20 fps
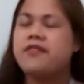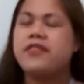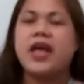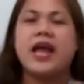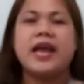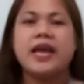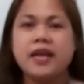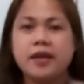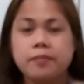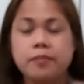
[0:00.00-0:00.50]
The
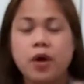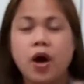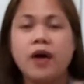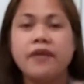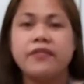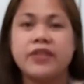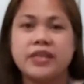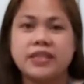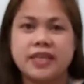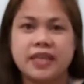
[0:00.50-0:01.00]
aim
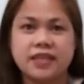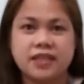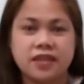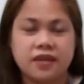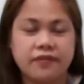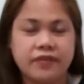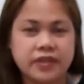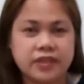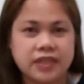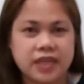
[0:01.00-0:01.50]
of this
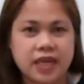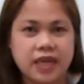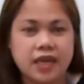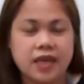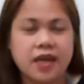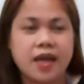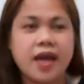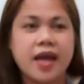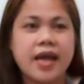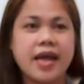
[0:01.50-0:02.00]
activity
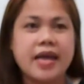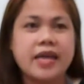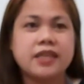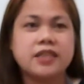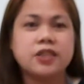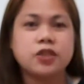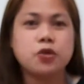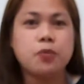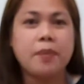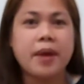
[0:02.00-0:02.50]

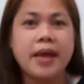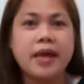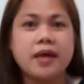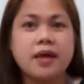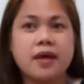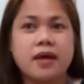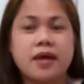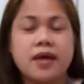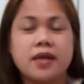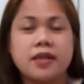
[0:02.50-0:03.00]
is to make
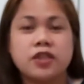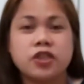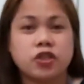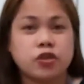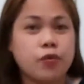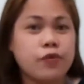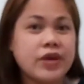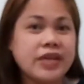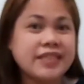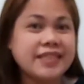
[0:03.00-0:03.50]

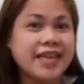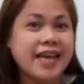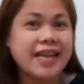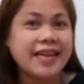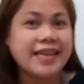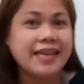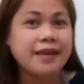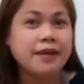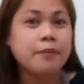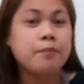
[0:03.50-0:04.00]

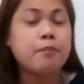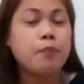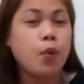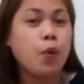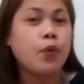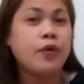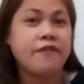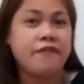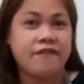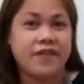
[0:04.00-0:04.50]
storytelling
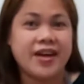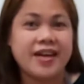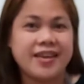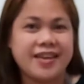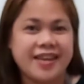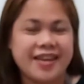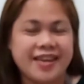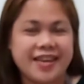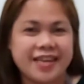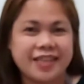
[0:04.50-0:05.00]
more
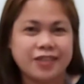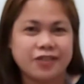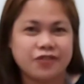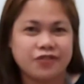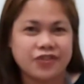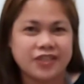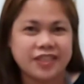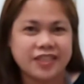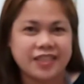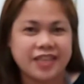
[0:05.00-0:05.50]
fun and
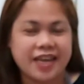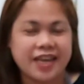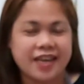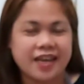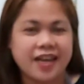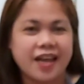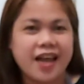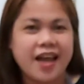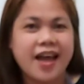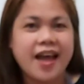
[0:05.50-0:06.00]
interesting.
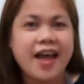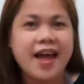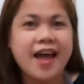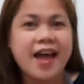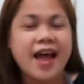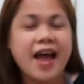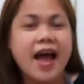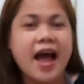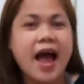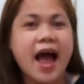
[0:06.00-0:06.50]

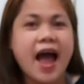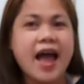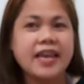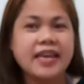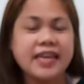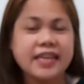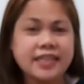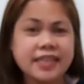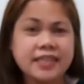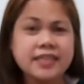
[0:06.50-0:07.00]
And
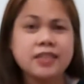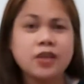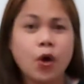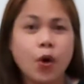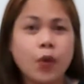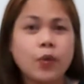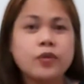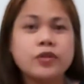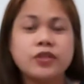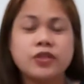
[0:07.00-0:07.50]
it is
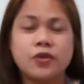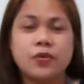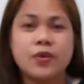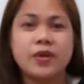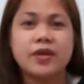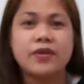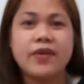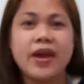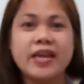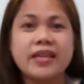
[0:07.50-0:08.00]
also a
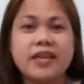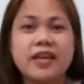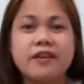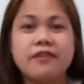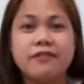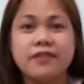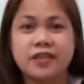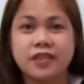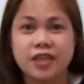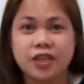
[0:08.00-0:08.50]
great
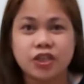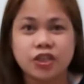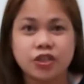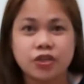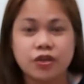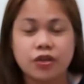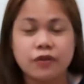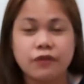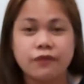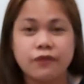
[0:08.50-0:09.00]

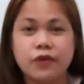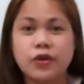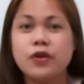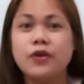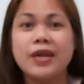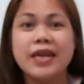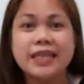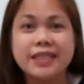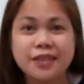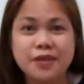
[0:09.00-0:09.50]
invitation for your
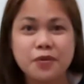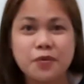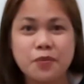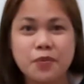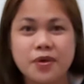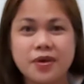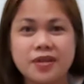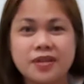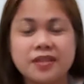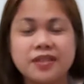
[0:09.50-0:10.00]
little
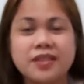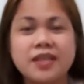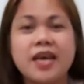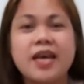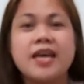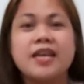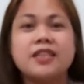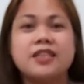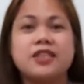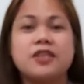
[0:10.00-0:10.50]
ones
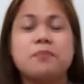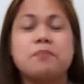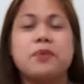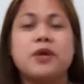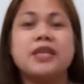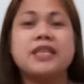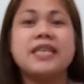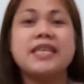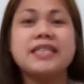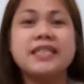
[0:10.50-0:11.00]
to
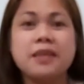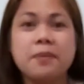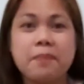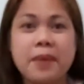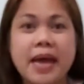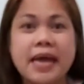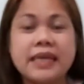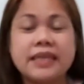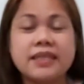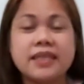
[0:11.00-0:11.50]

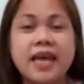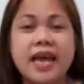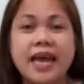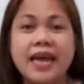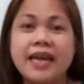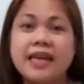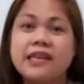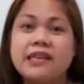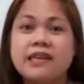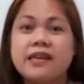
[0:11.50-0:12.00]
participate
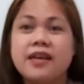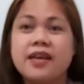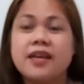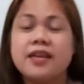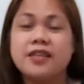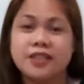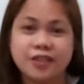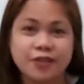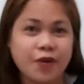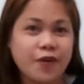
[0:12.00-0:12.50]
in
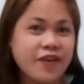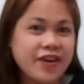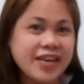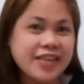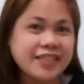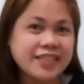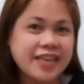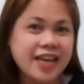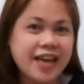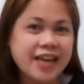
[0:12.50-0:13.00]

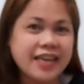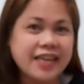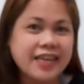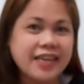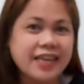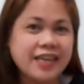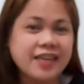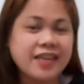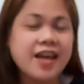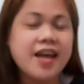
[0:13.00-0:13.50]

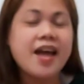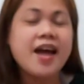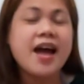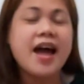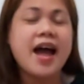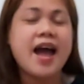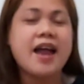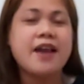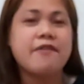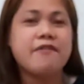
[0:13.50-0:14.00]
storytelling
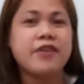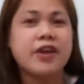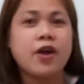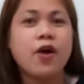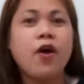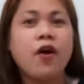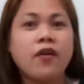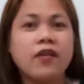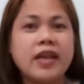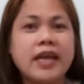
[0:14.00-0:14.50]
and
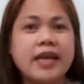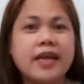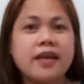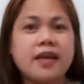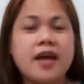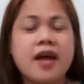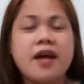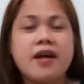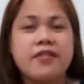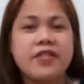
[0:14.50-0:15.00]

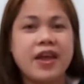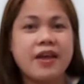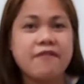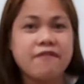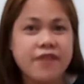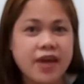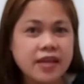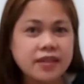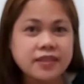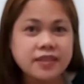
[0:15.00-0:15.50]
recalling the
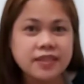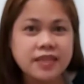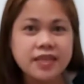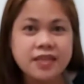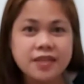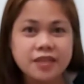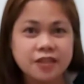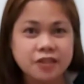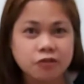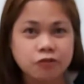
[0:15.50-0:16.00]
events
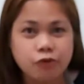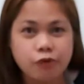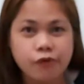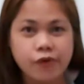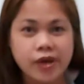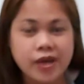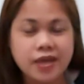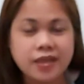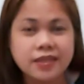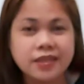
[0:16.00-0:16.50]
in the
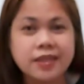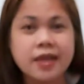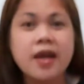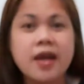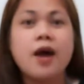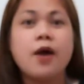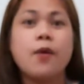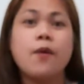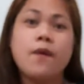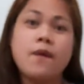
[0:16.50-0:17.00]
stories
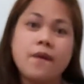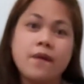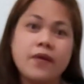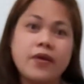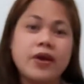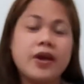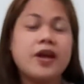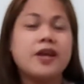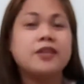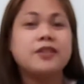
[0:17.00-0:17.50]

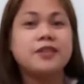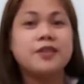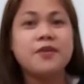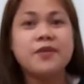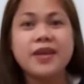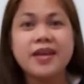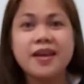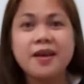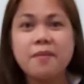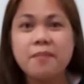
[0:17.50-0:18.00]
or
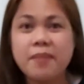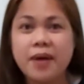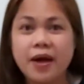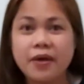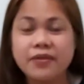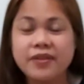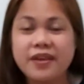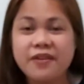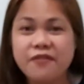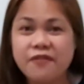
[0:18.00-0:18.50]
talking
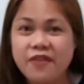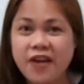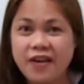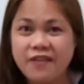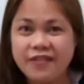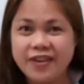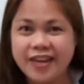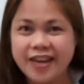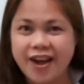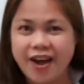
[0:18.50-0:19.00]
about their
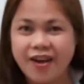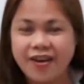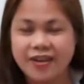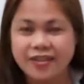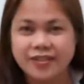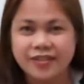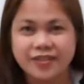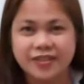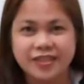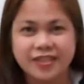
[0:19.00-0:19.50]
favorite
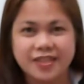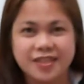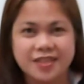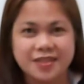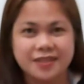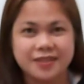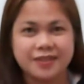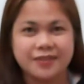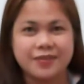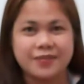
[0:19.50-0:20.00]
characters in
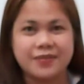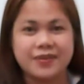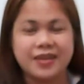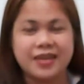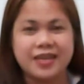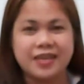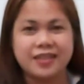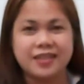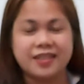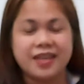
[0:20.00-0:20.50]
the stories.
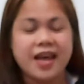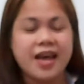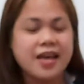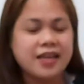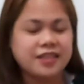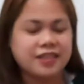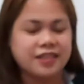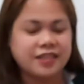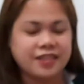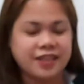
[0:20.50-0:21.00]

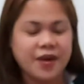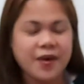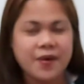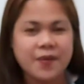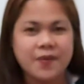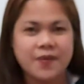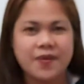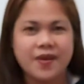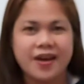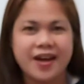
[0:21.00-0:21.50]

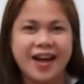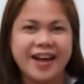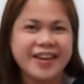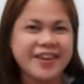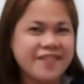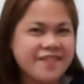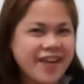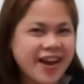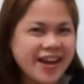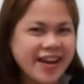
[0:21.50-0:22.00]
So, are
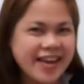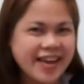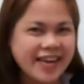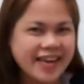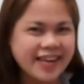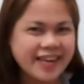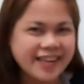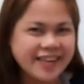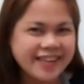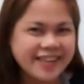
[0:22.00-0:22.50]
you ready?